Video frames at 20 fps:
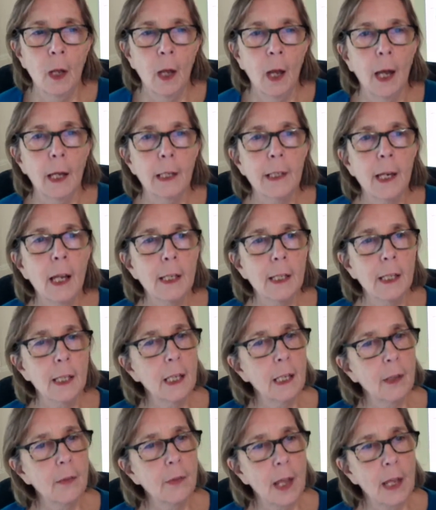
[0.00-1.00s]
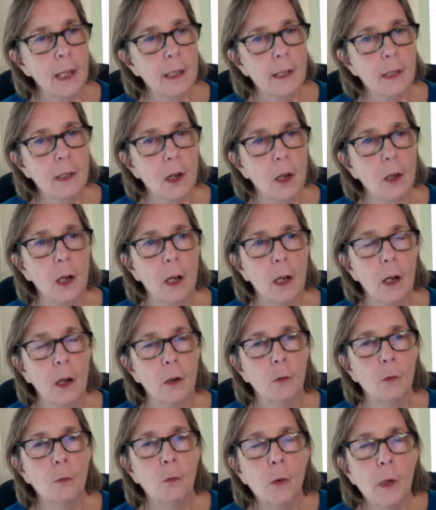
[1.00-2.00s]
And I think that's
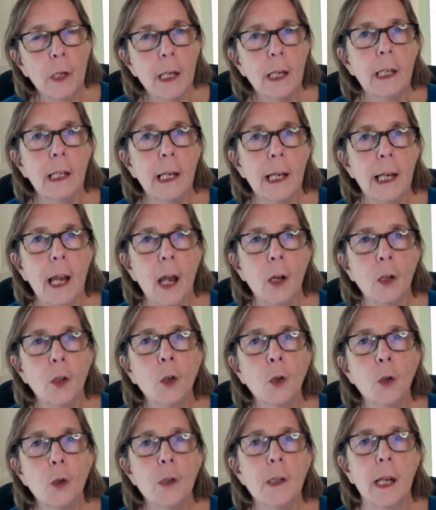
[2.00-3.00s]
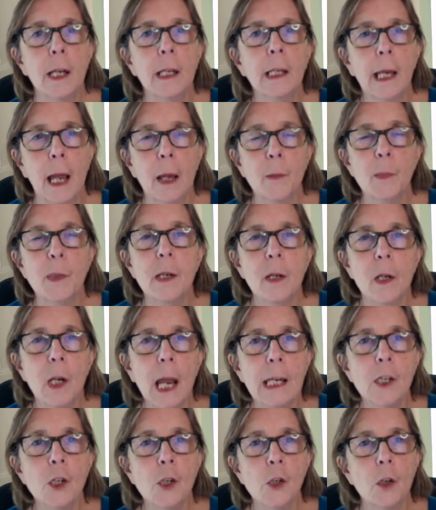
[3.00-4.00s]
really a good
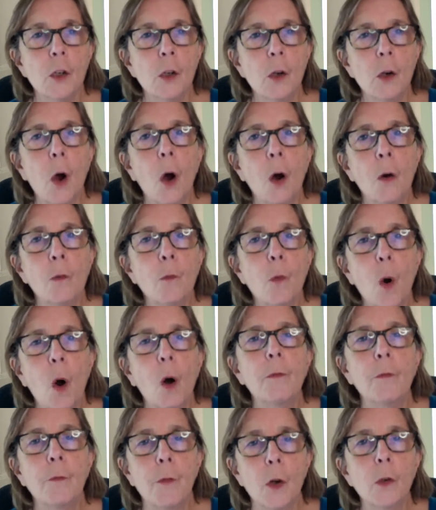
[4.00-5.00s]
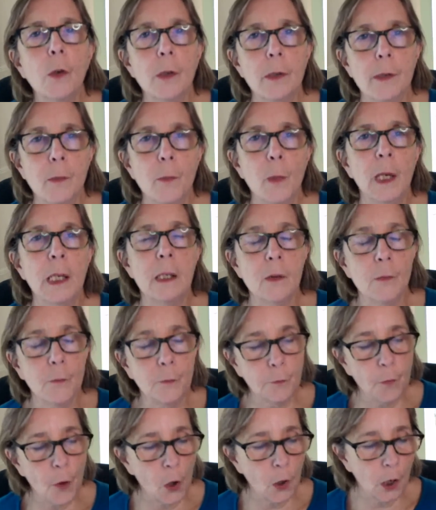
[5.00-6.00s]
encapsulation of what focus means.
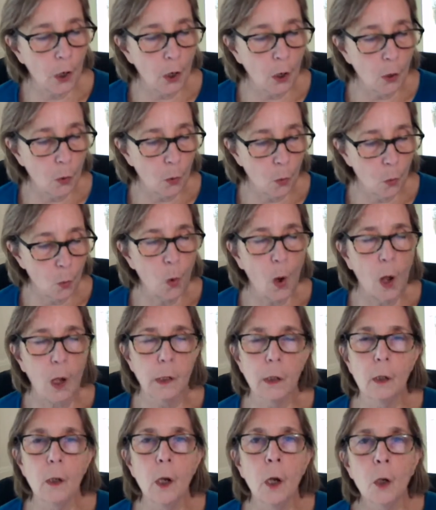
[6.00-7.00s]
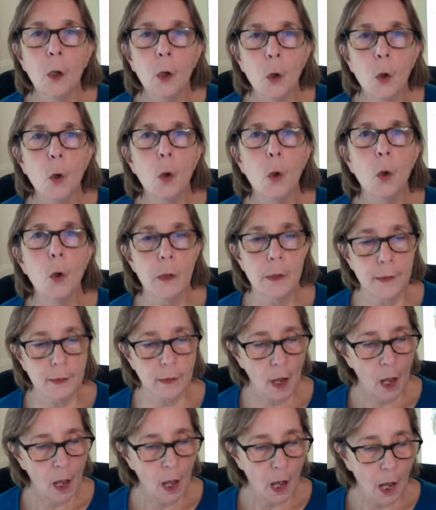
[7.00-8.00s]
Follow one course
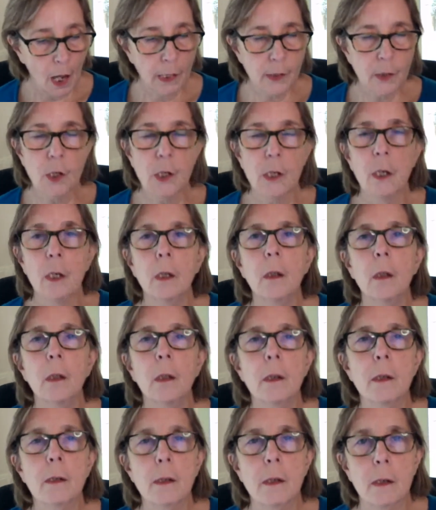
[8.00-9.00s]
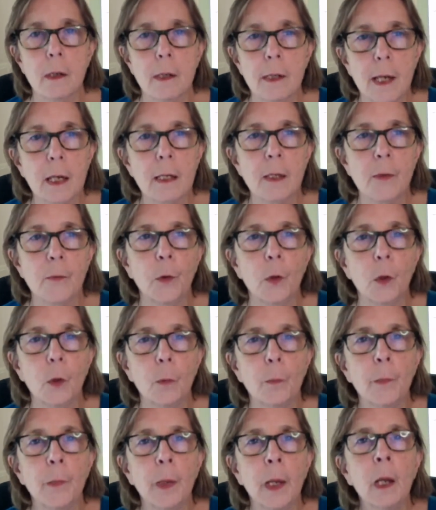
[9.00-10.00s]
until successful.
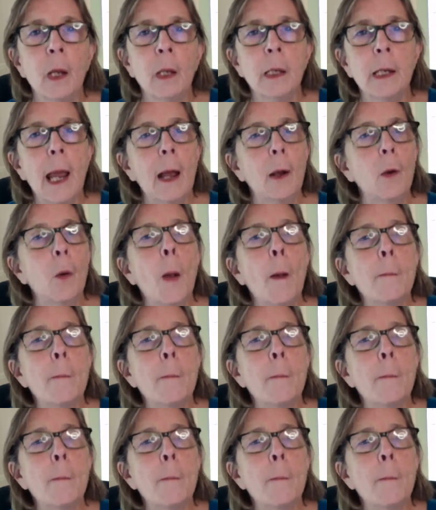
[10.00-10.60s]
Now,